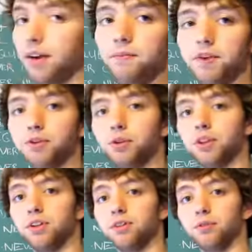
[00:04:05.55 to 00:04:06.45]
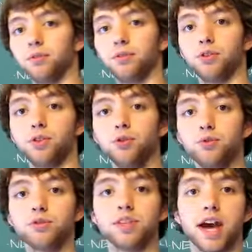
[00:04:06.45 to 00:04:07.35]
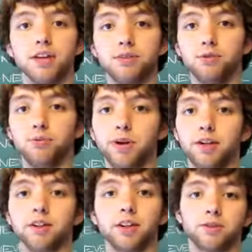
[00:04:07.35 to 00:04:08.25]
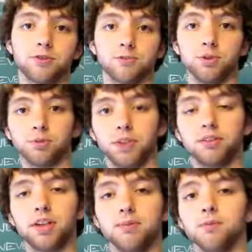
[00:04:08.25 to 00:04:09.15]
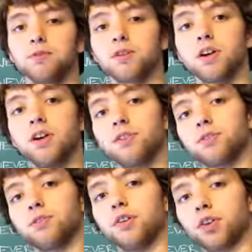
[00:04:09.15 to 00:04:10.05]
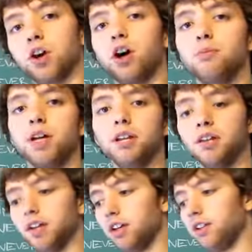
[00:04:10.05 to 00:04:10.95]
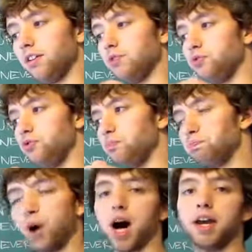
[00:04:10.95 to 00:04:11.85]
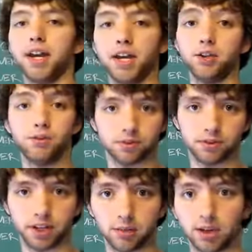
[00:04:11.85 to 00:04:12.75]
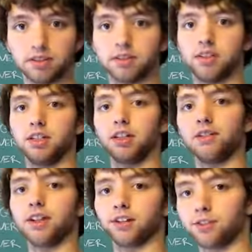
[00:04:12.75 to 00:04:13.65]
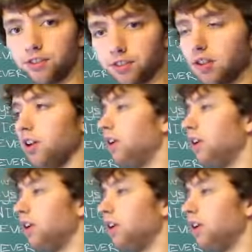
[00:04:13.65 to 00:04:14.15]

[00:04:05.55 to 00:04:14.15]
and then you can use that to make connections between tables. So you have a comment by a username. That's the connection.